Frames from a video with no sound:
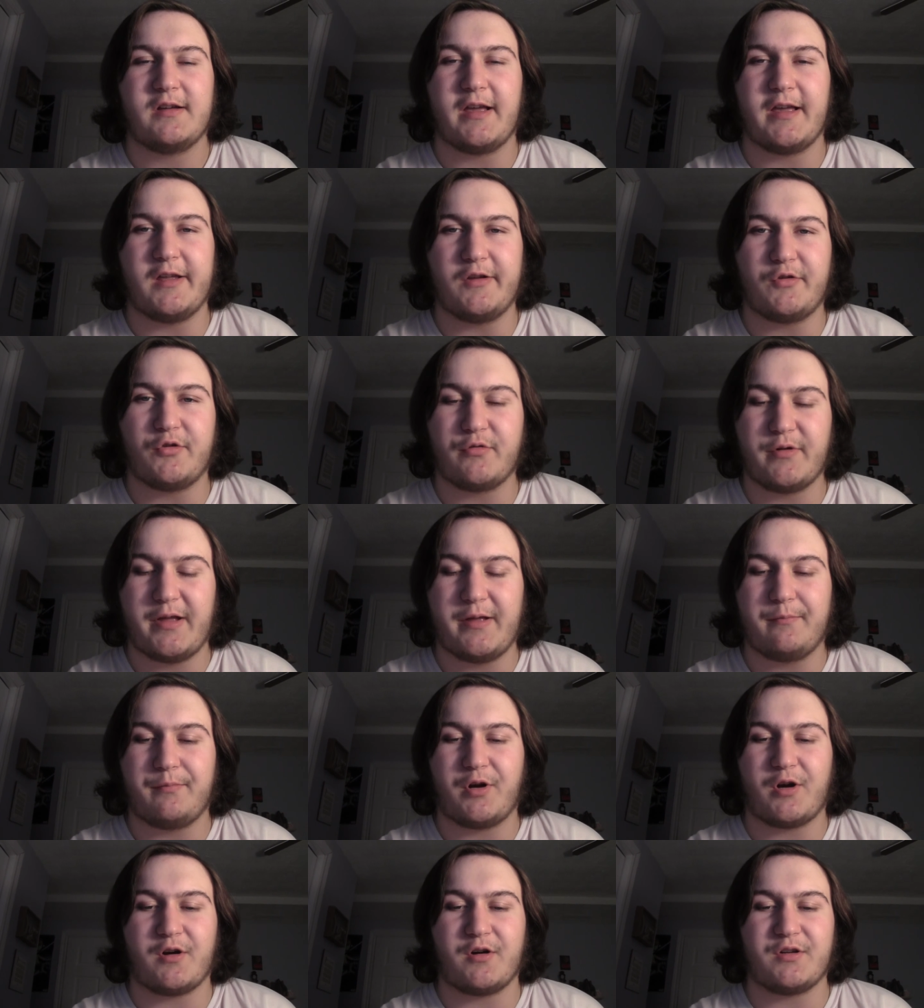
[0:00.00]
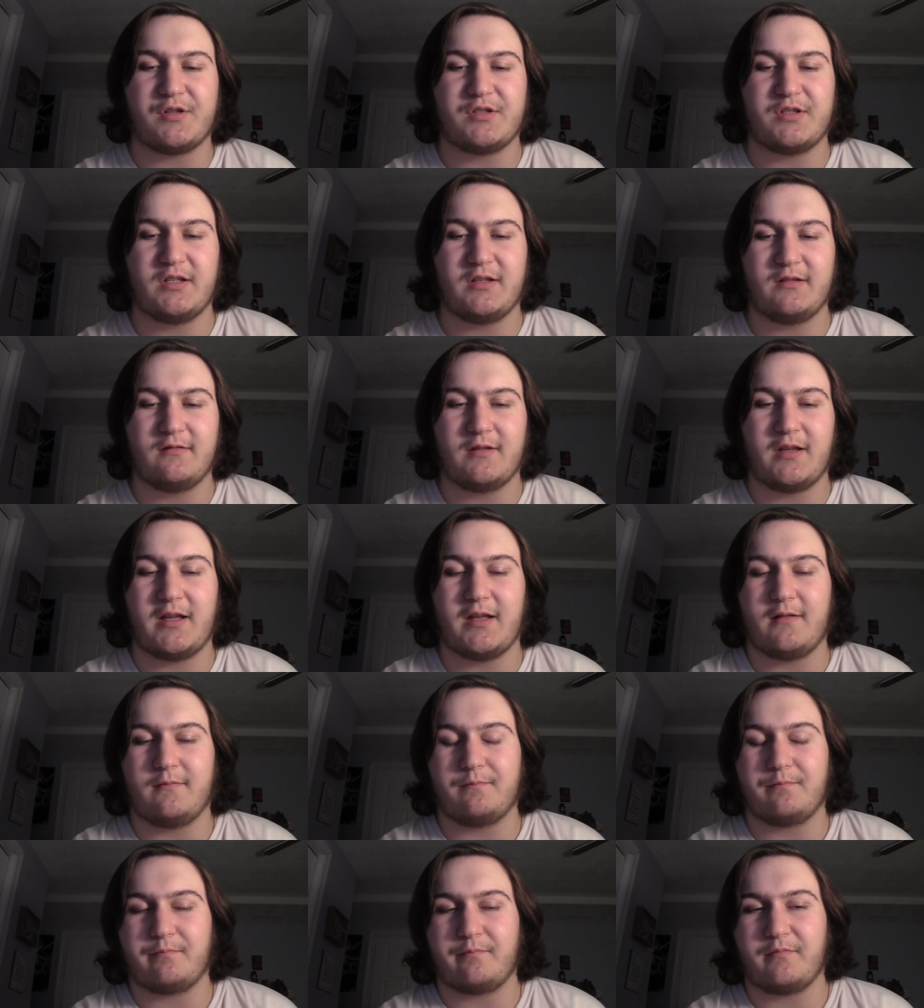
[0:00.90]
a great person,
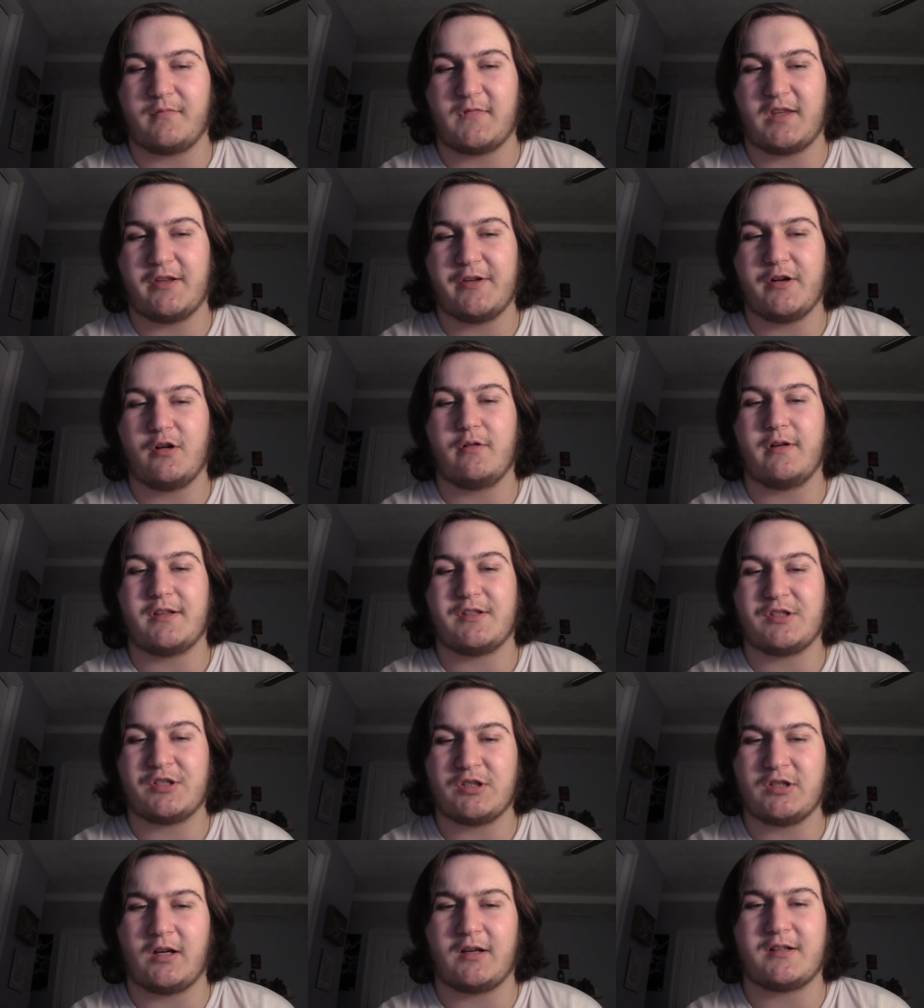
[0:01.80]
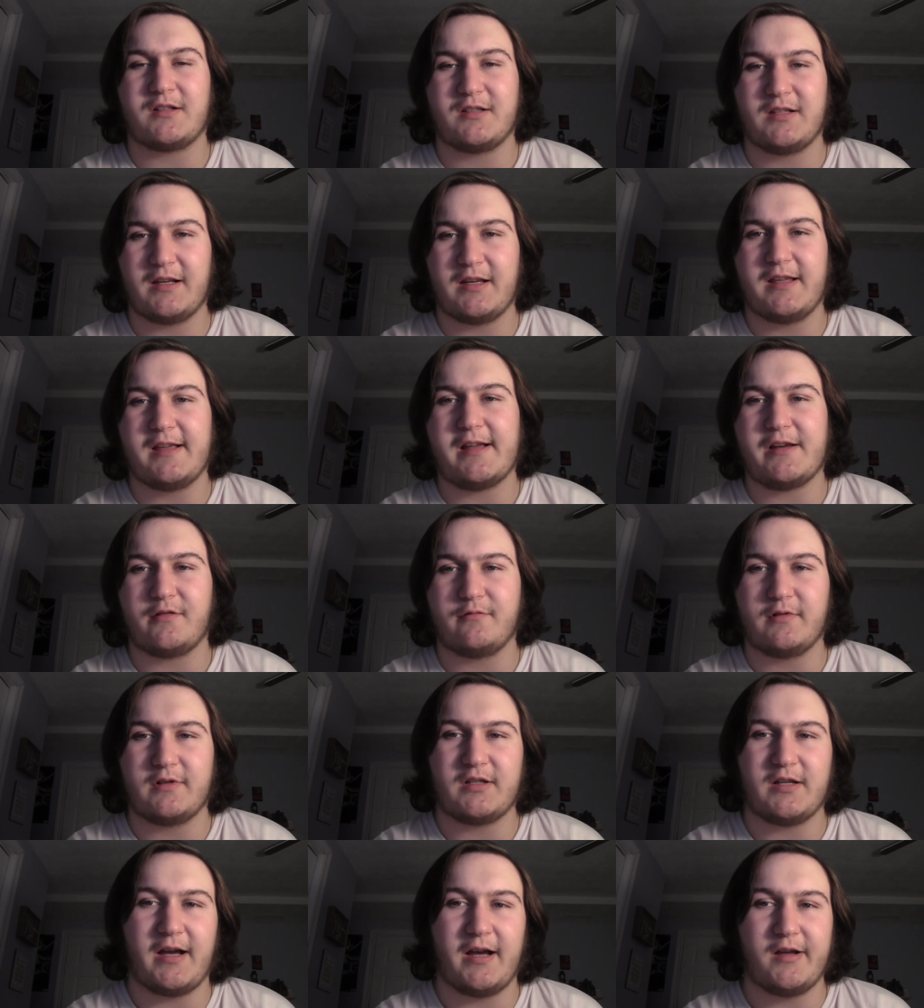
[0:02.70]
and you know, it sucks that he had to
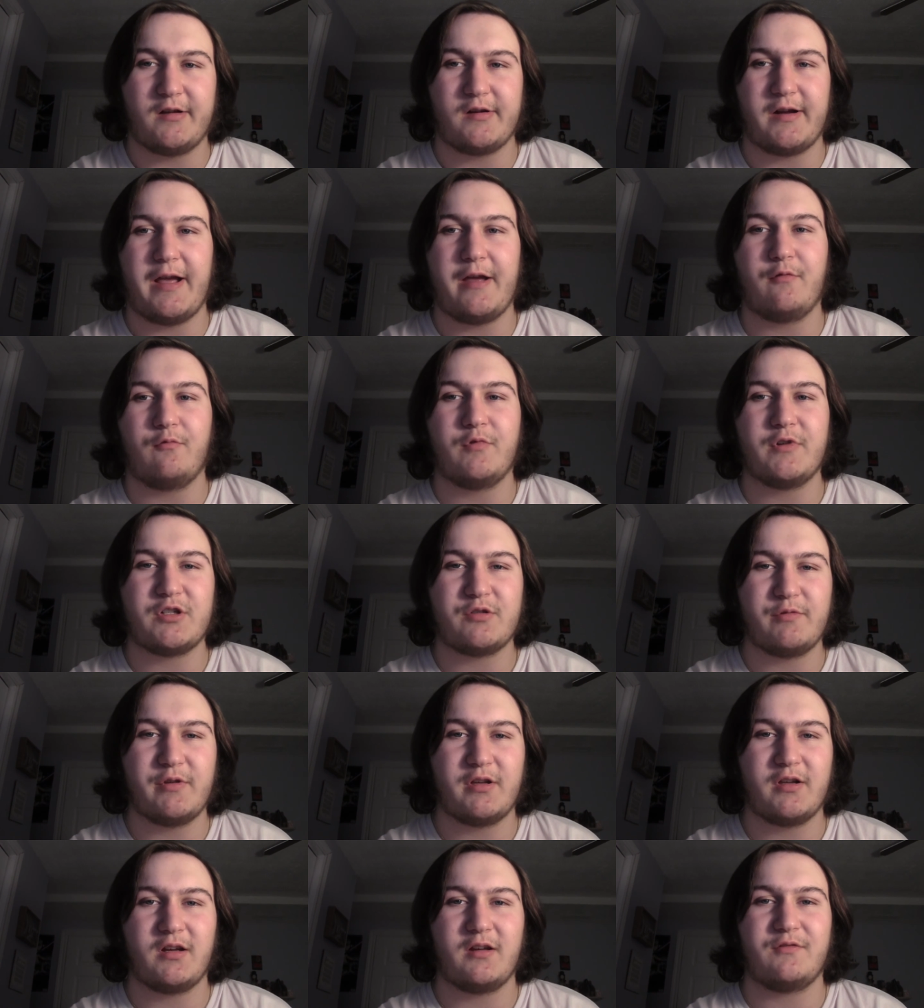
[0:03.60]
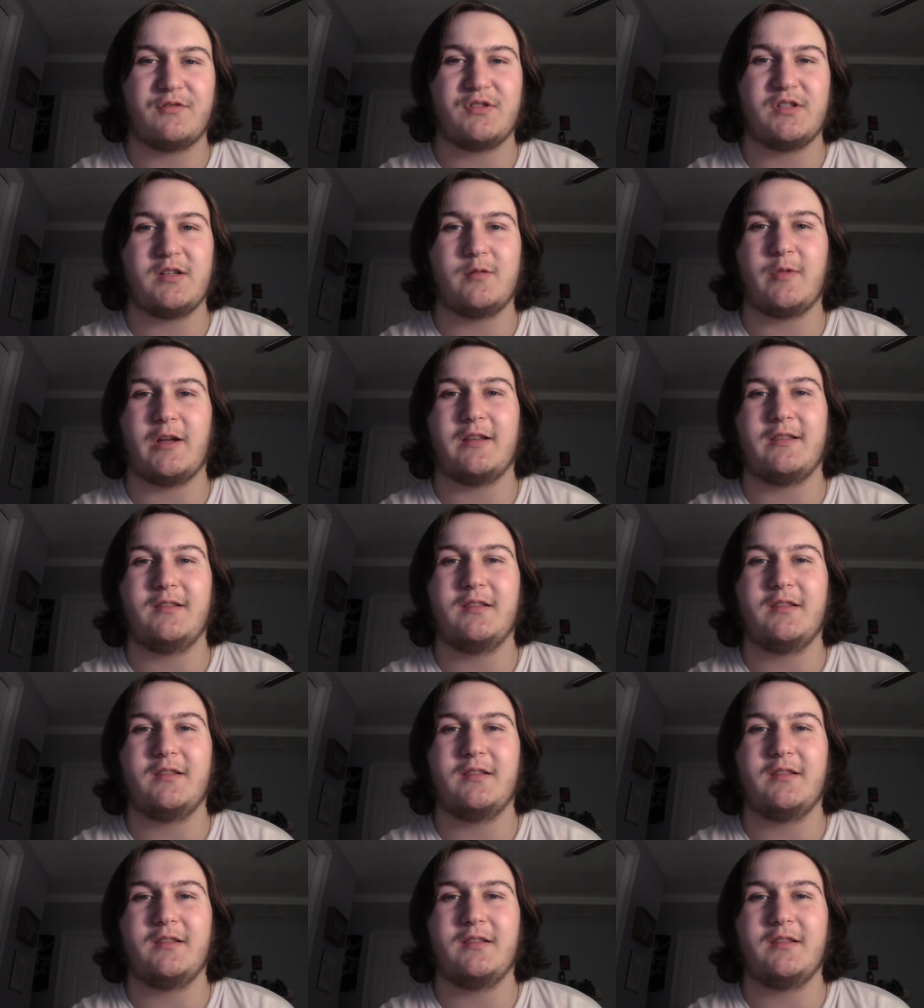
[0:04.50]
retire. I wish we could have seen him at